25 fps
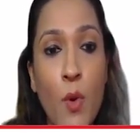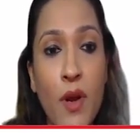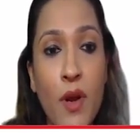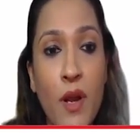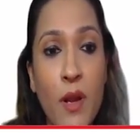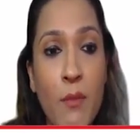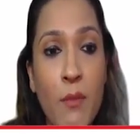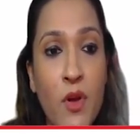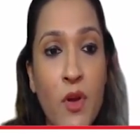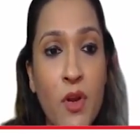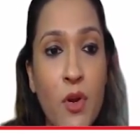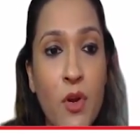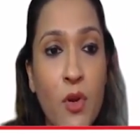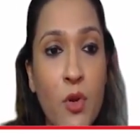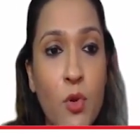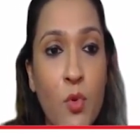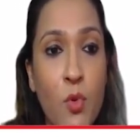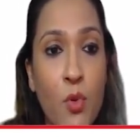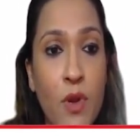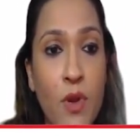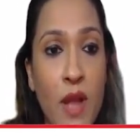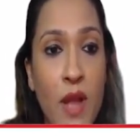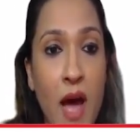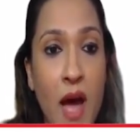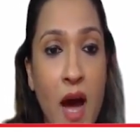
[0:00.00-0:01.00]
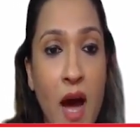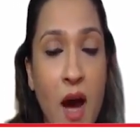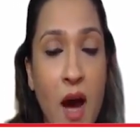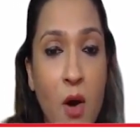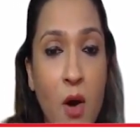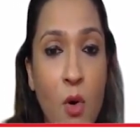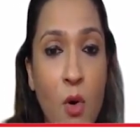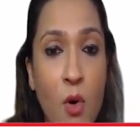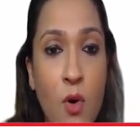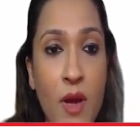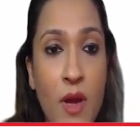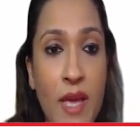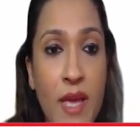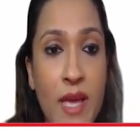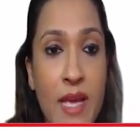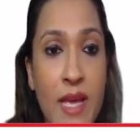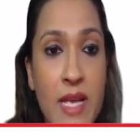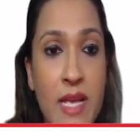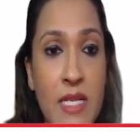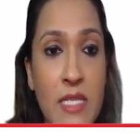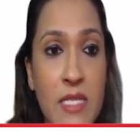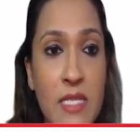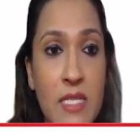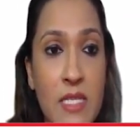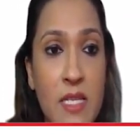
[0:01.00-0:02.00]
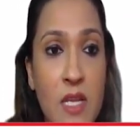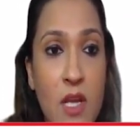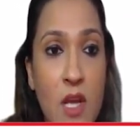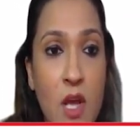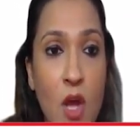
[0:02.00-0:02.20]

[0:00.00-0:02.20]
What I'm going to do now is